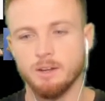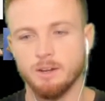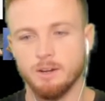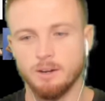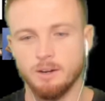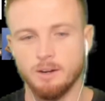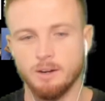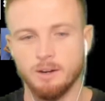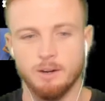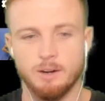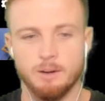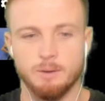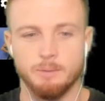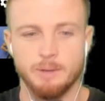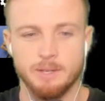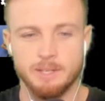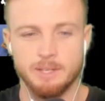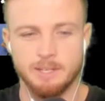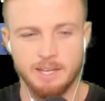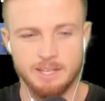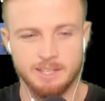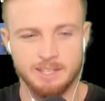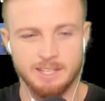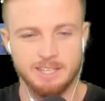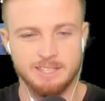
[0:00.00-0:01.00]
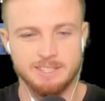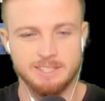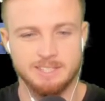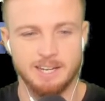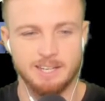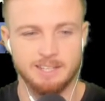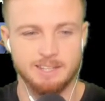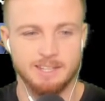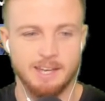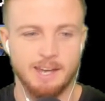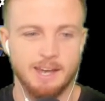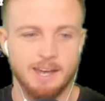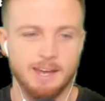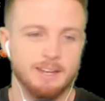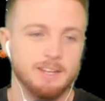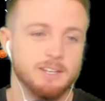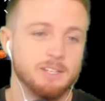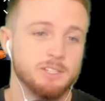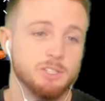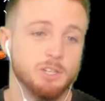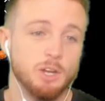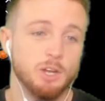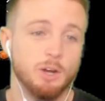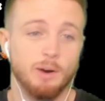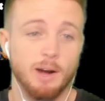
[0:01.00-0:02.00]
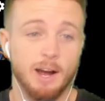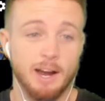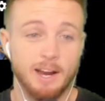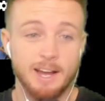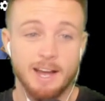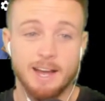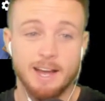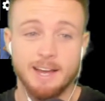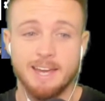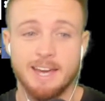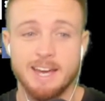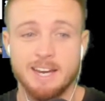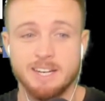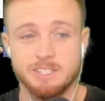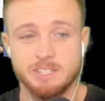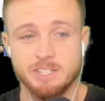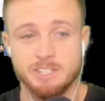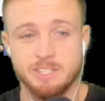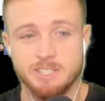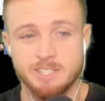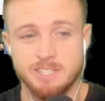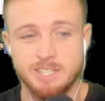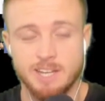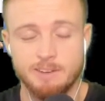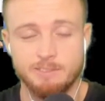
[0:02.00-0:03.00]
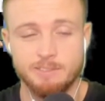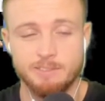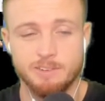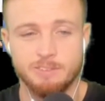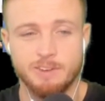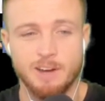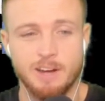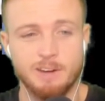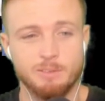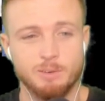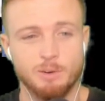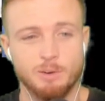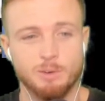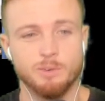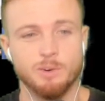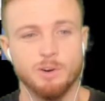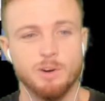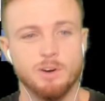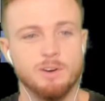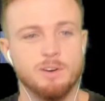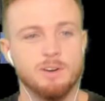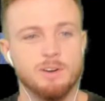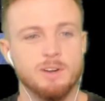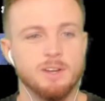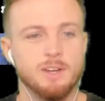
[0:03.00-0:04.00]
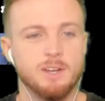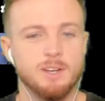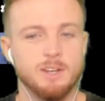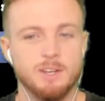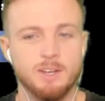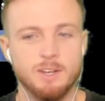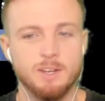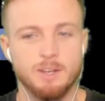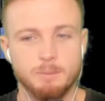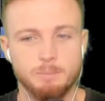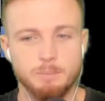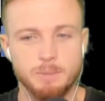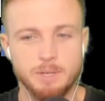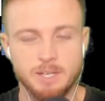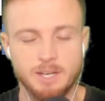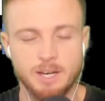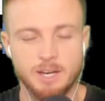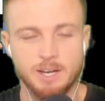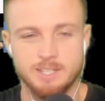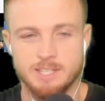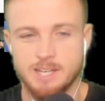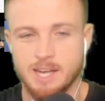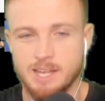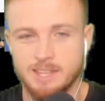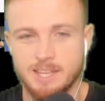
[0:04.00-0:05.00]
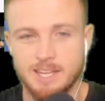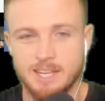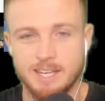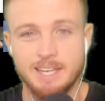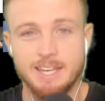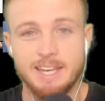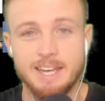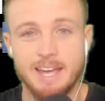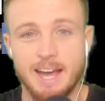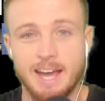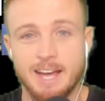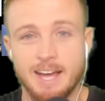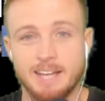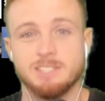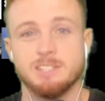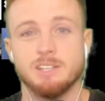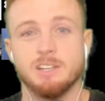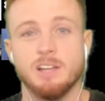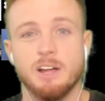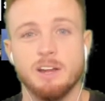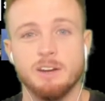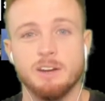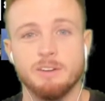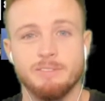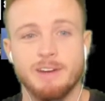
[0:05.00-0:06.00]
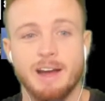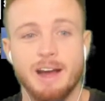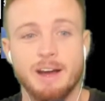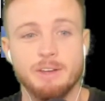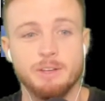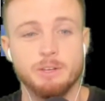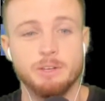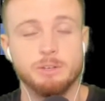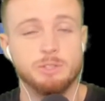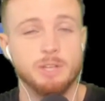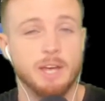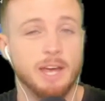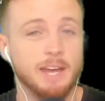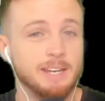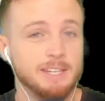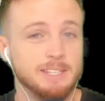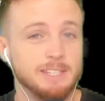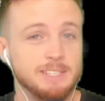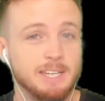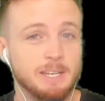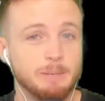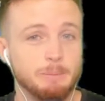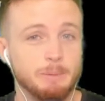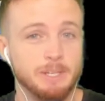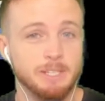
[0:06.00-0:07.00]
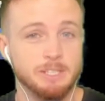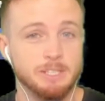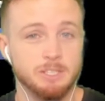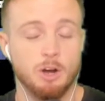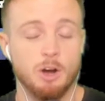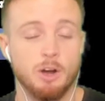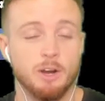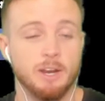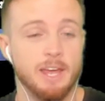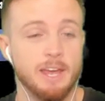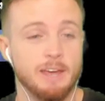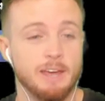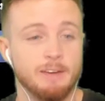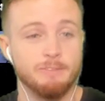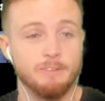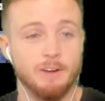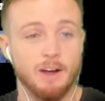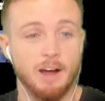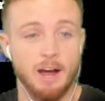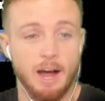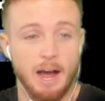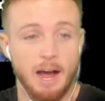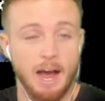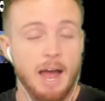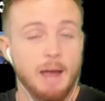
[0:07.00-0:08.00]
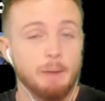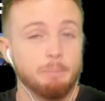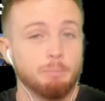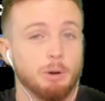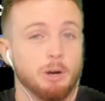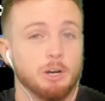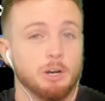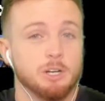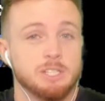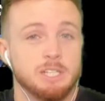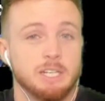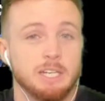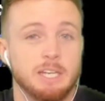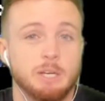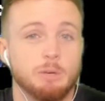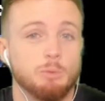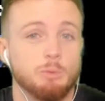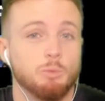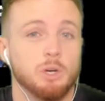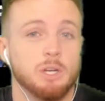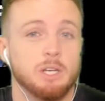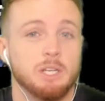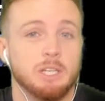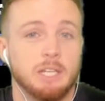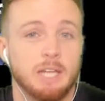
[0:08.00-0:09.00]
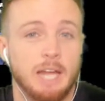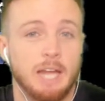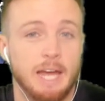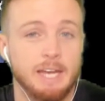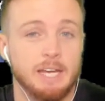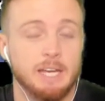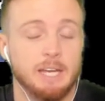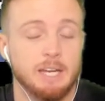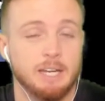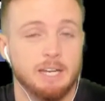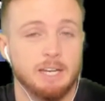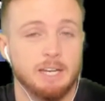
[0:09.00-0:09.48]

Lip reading: and things like that. So I got Cash as a 75 overall because I think he adds a lot of value to any team he's on. If I personally would like,